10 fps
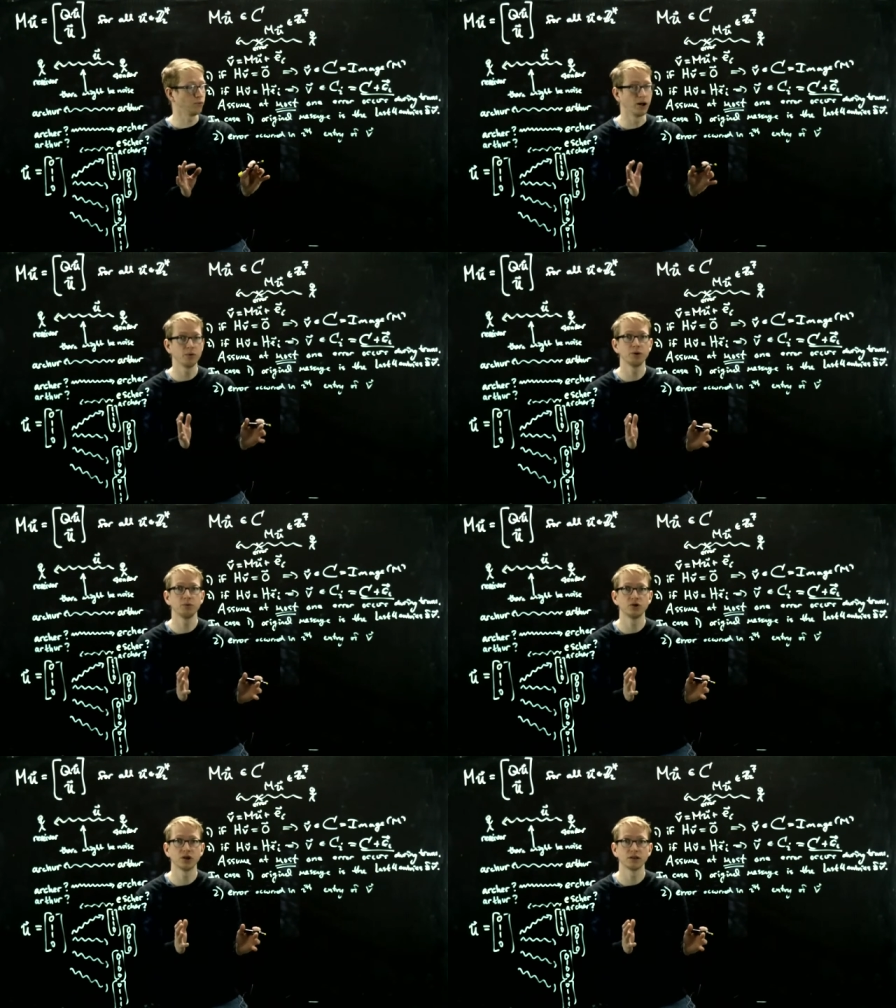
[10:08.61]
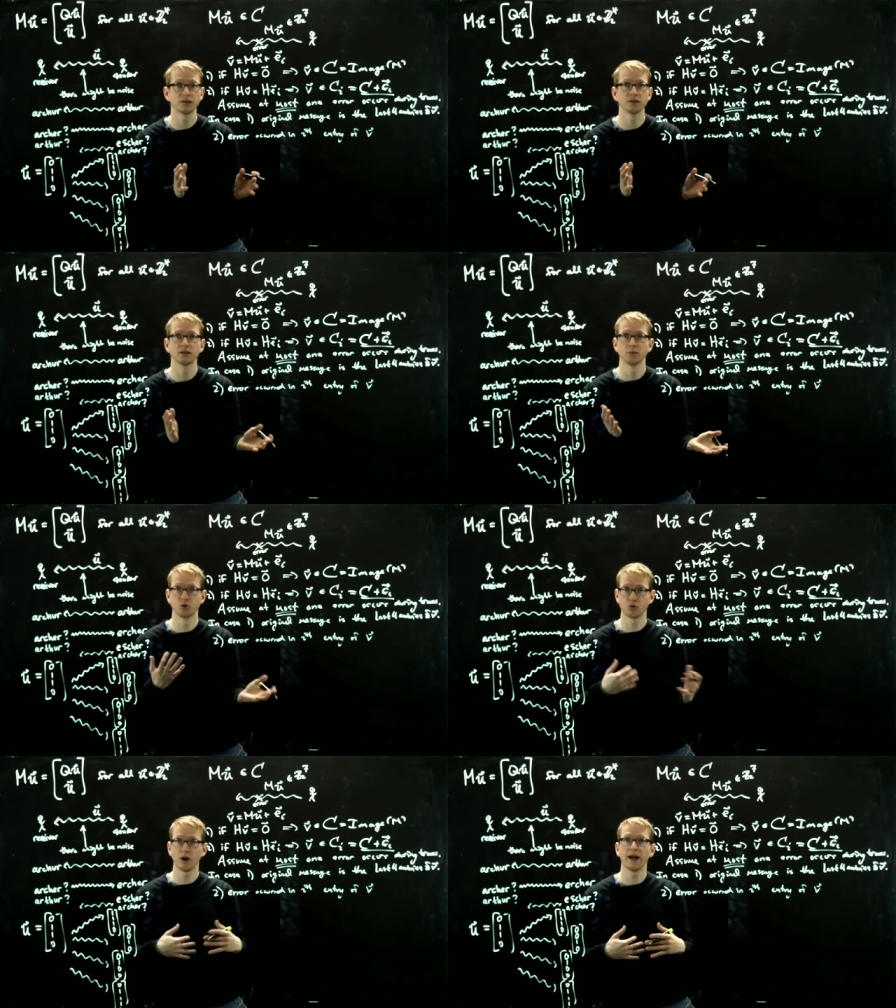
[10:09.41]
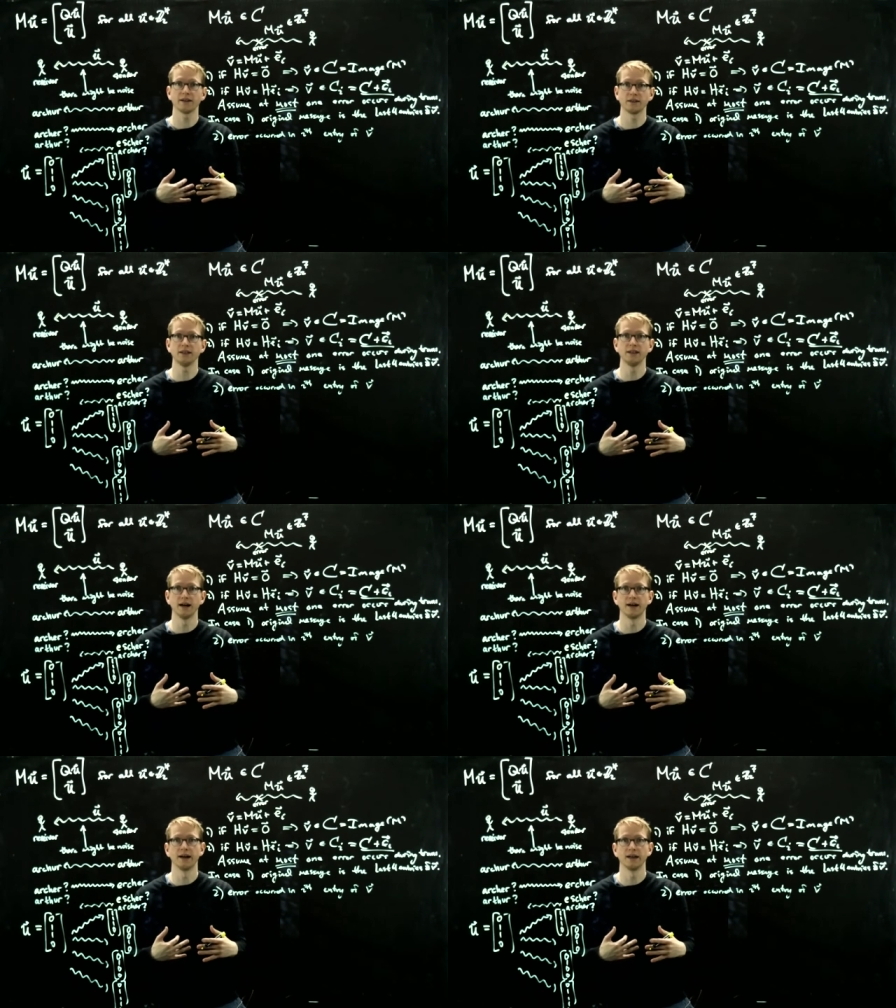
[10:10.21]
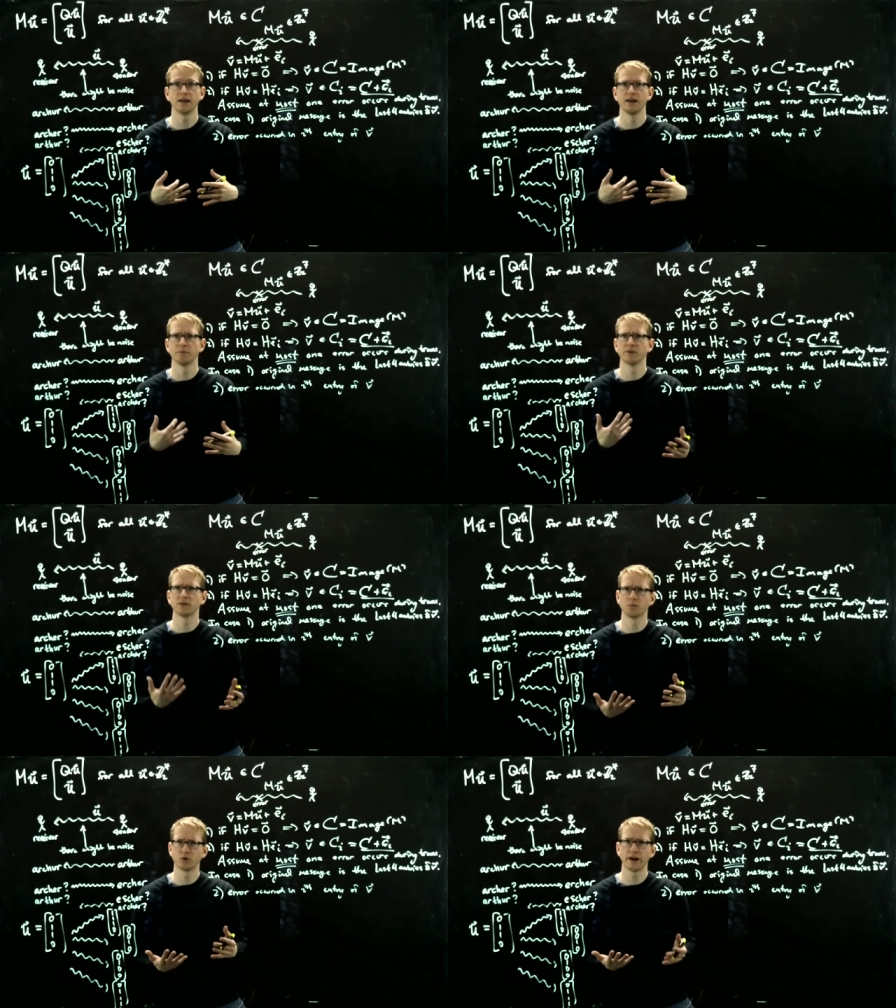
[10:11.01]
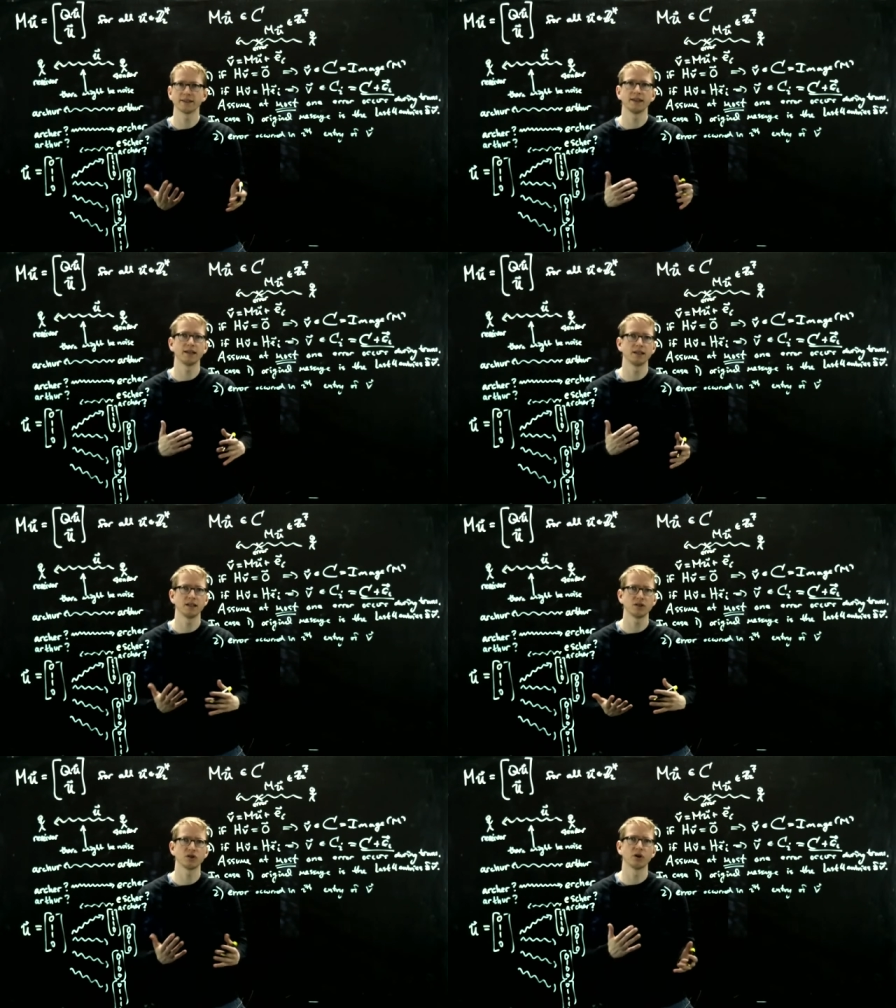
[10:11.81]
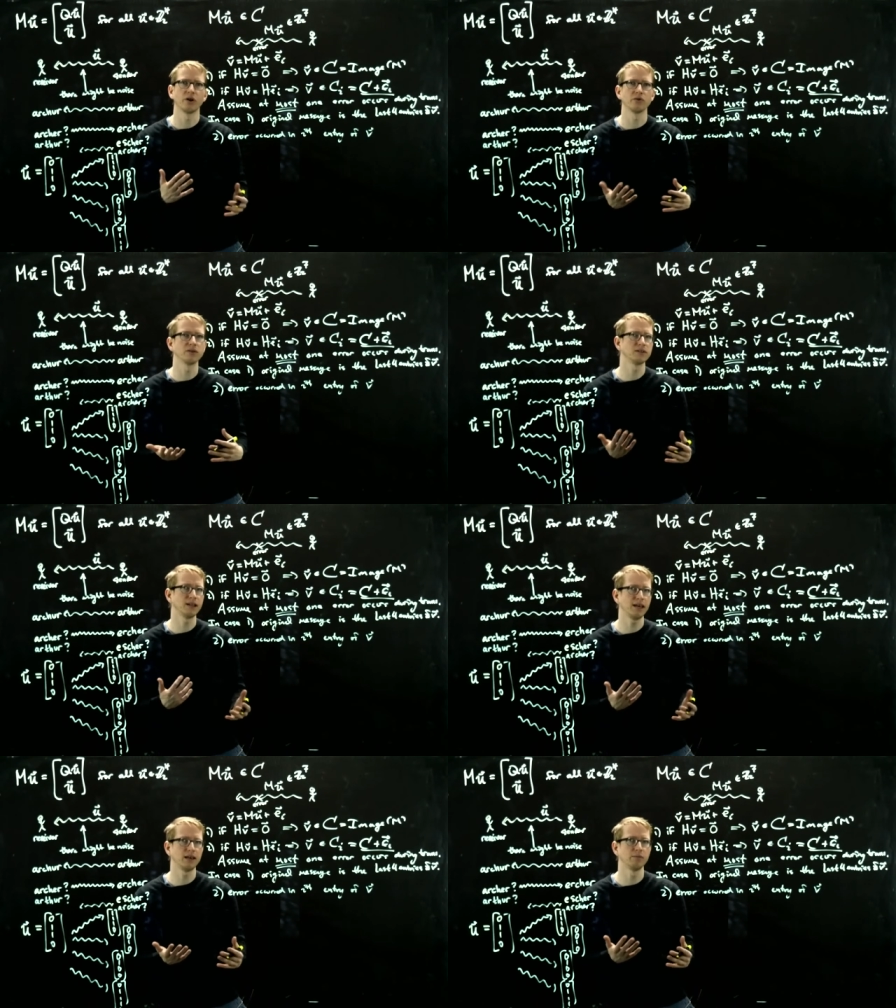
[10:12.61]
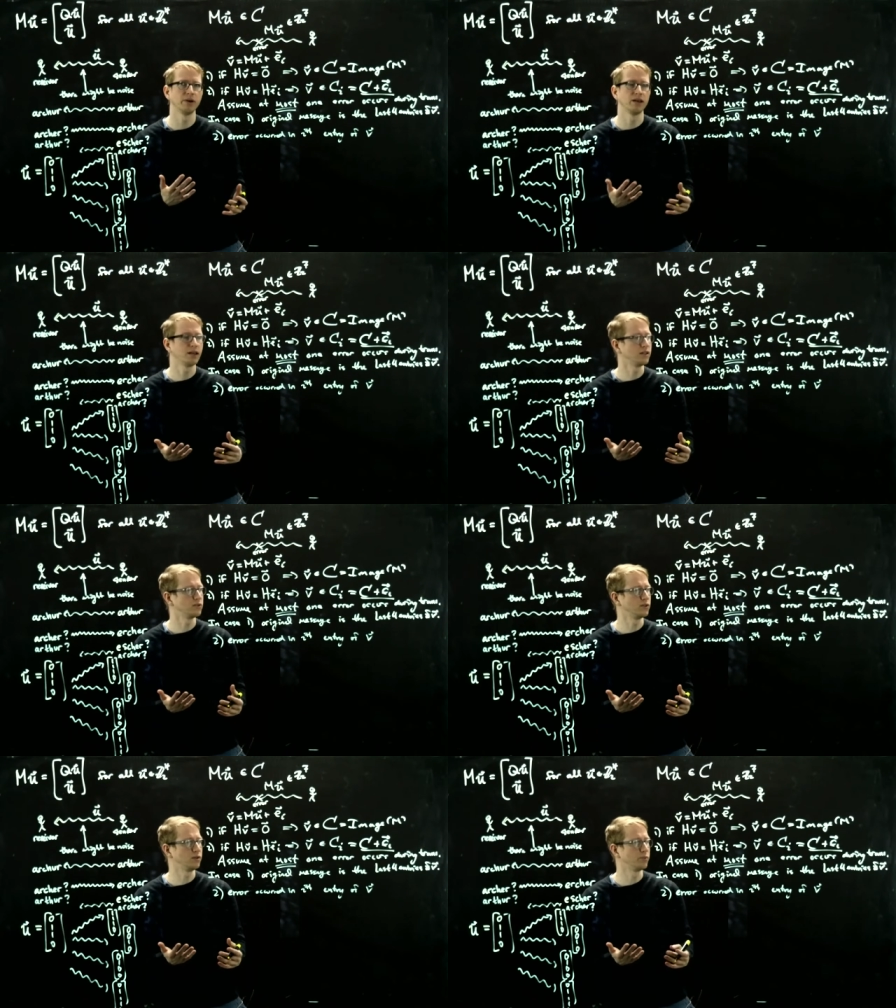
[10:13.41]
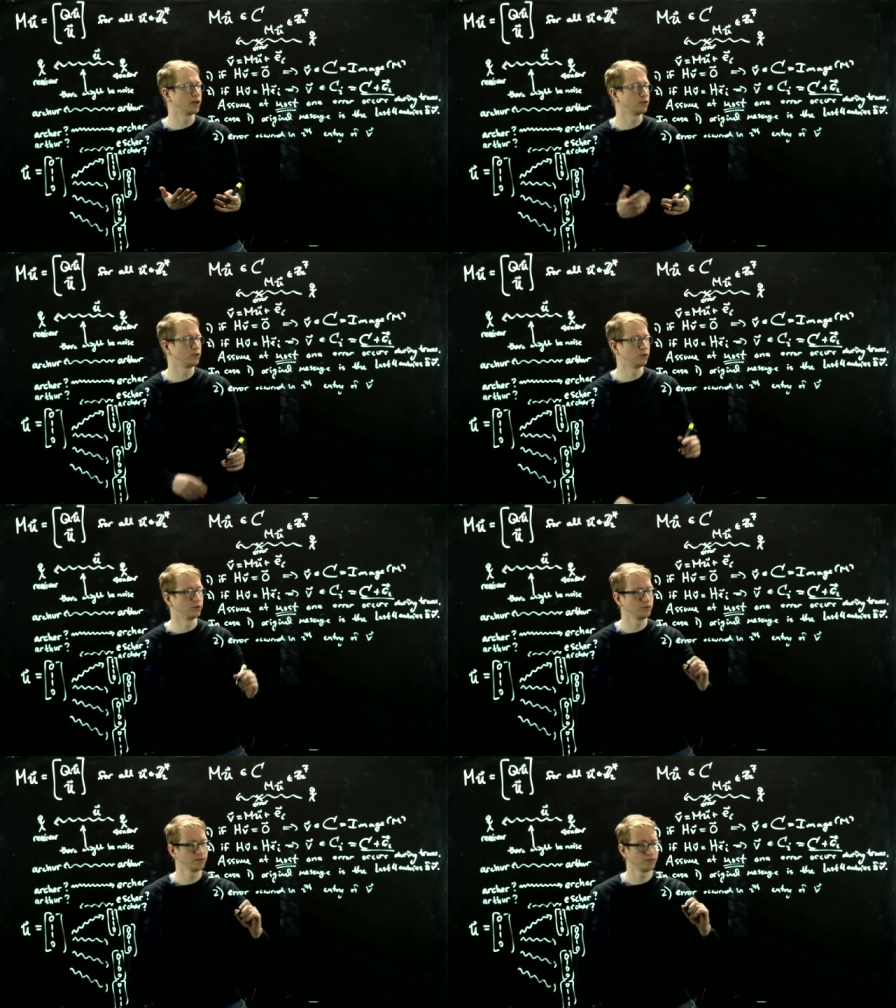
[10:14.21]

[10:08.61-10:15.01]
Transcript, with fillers: Well, we would just subtract ei, but subtracting and addition are the same in Z mod 2.